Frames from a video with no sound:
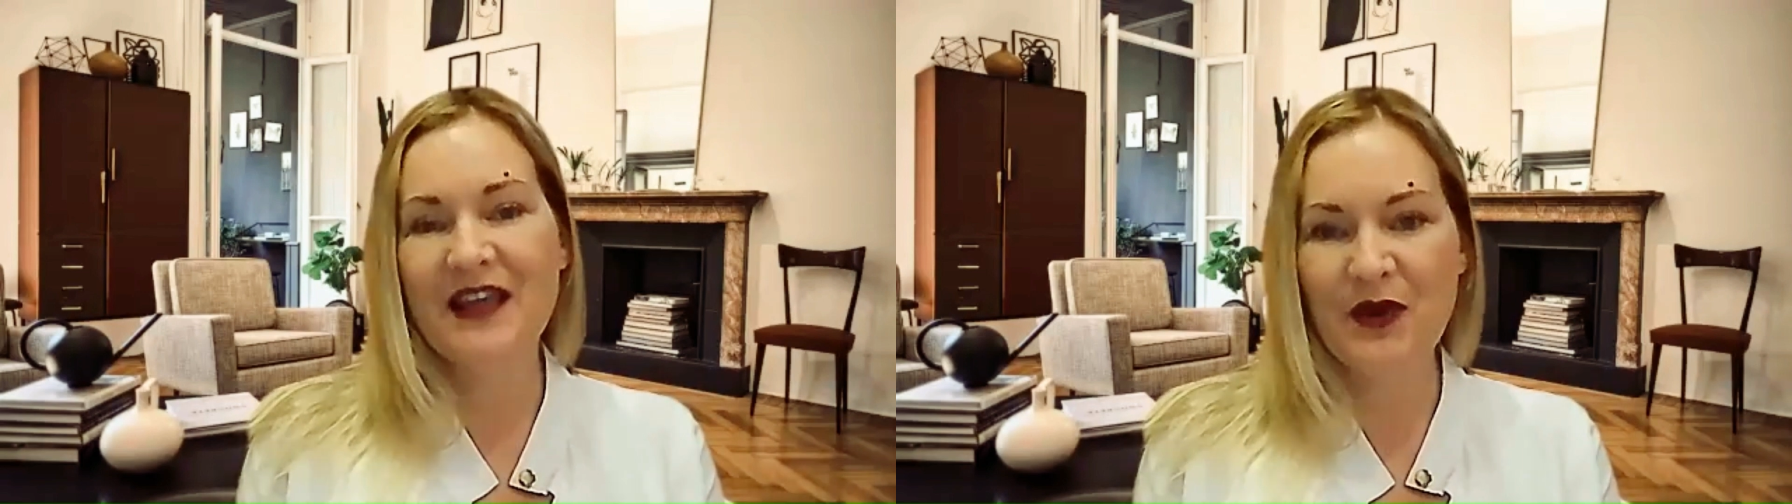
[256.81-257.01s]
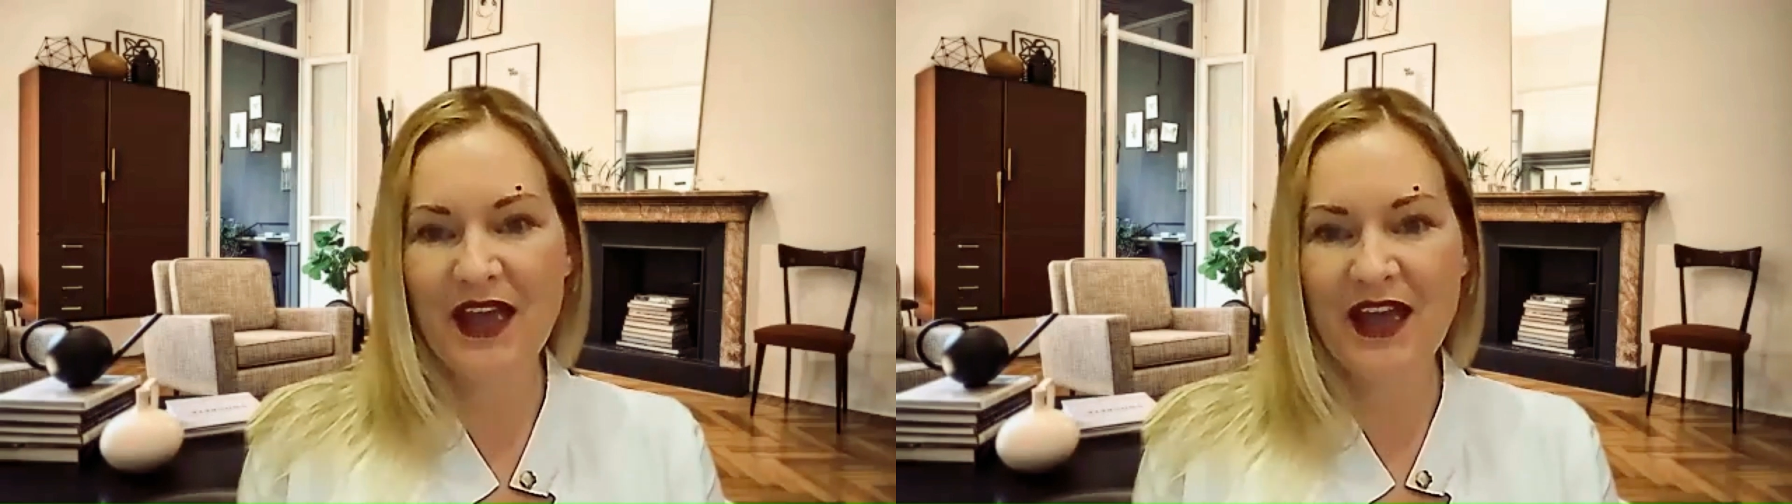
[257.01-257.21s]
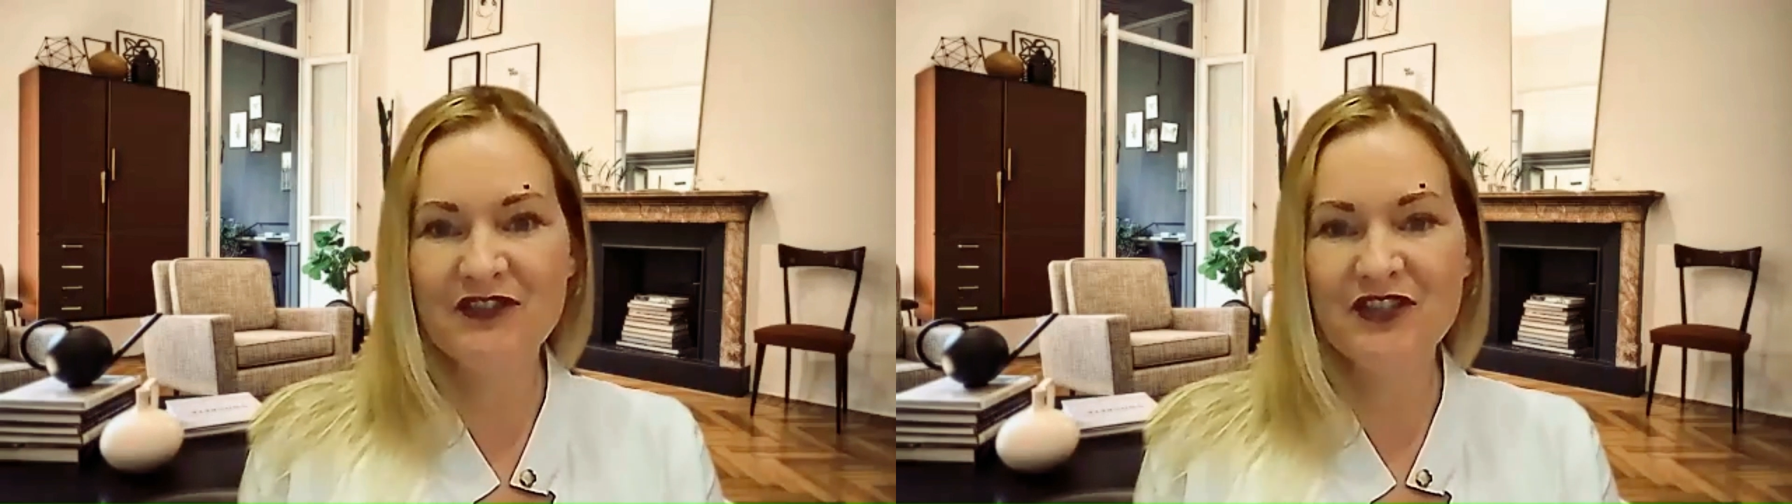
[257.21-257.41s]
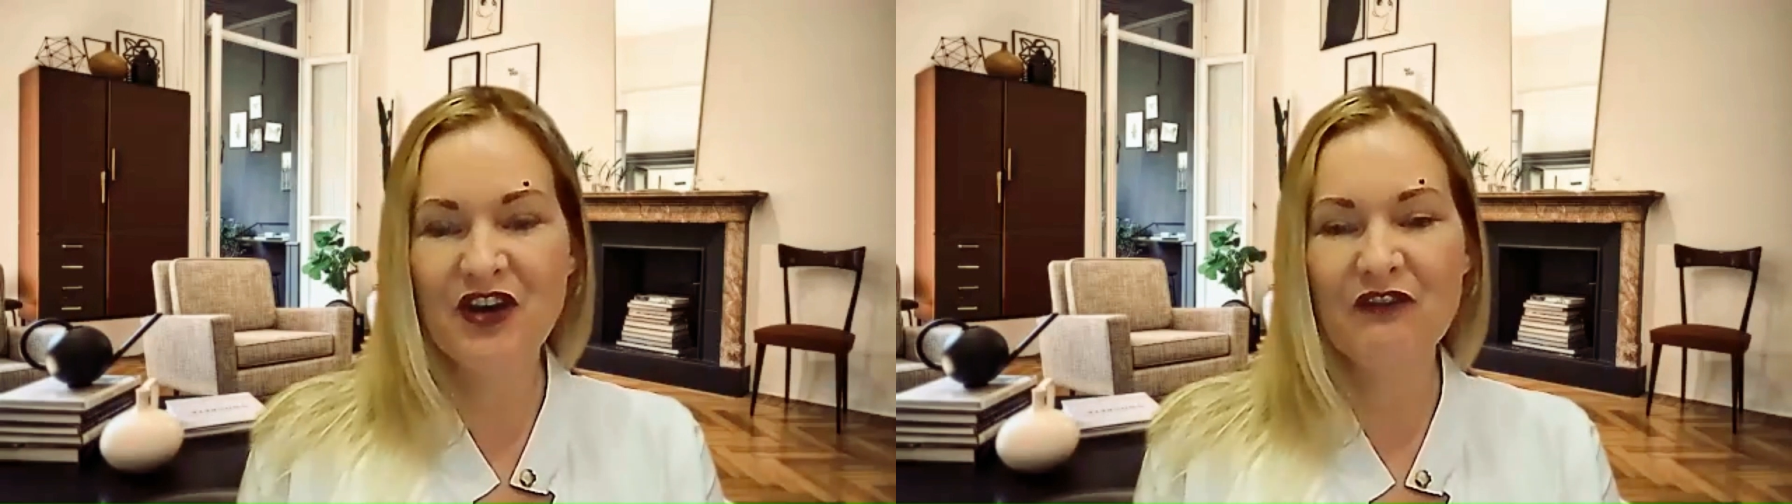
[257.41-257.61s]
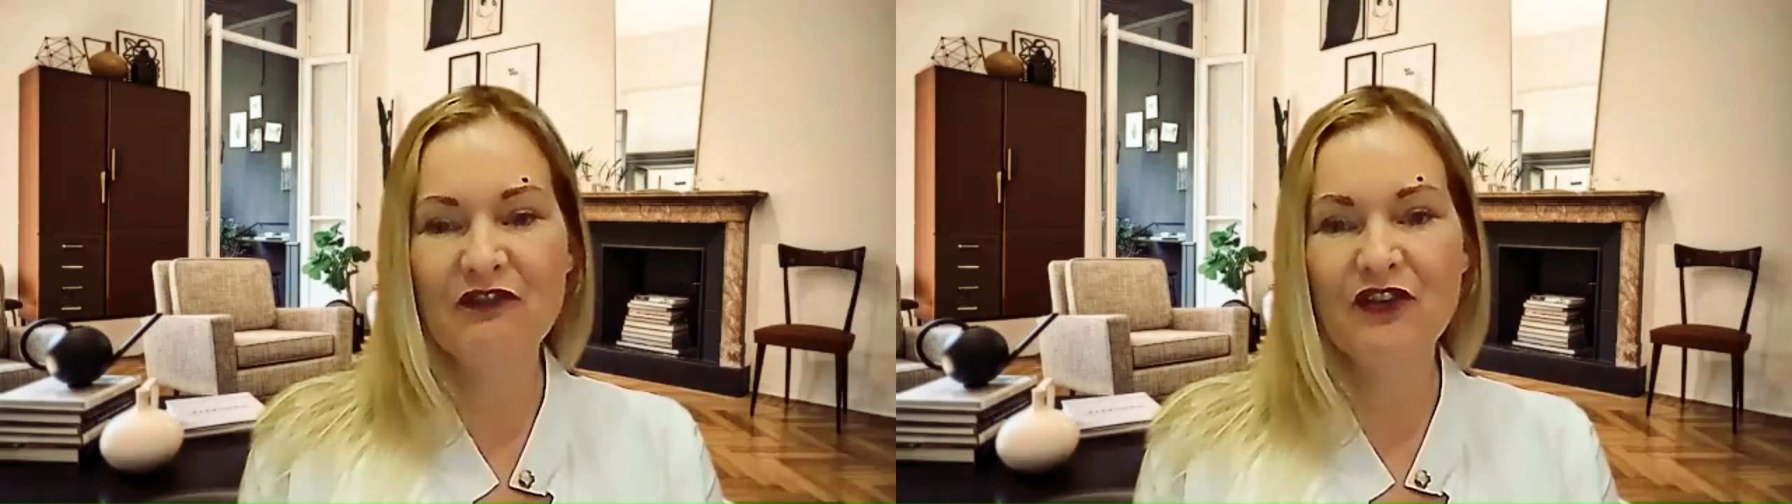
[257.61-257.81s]
that we have
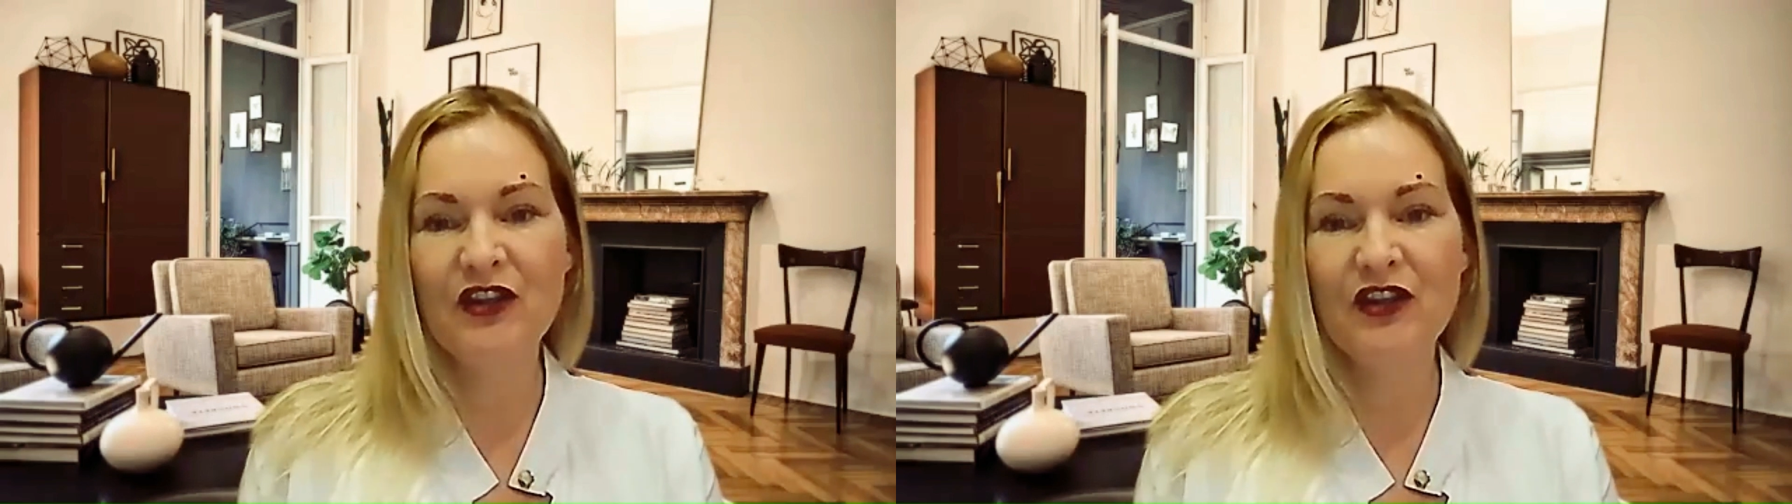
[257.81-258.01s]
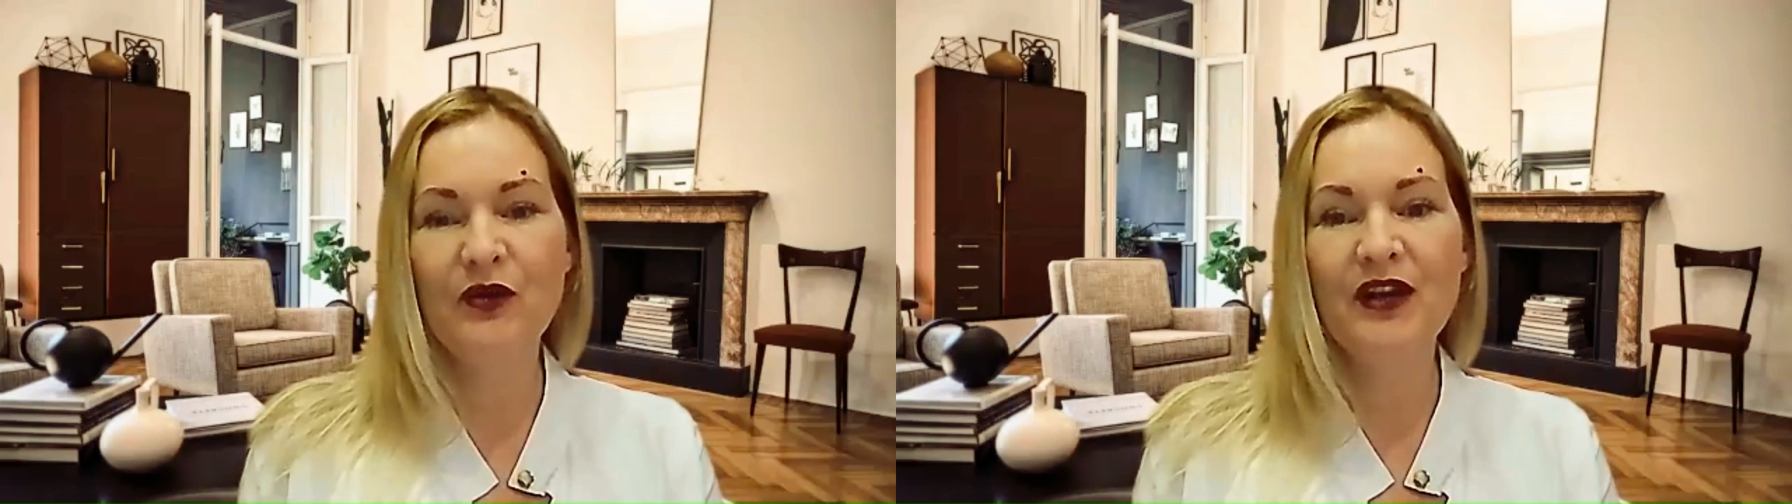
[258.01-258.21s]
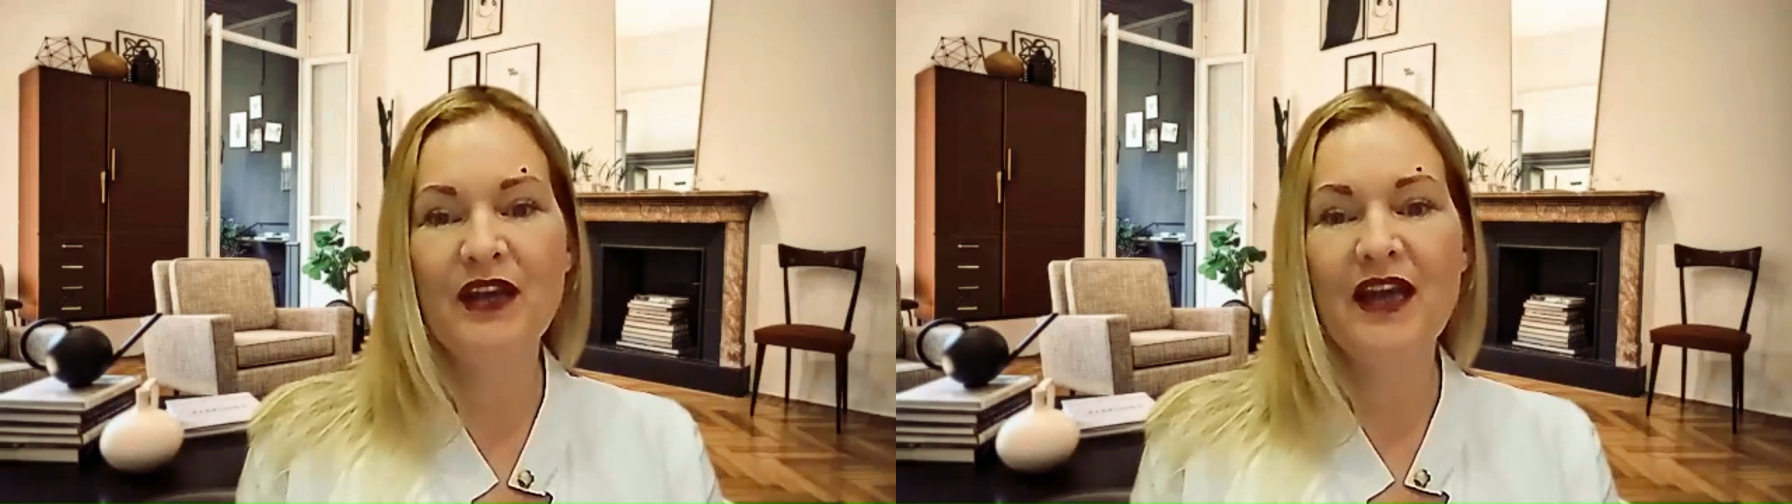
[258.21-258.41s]
to offer you.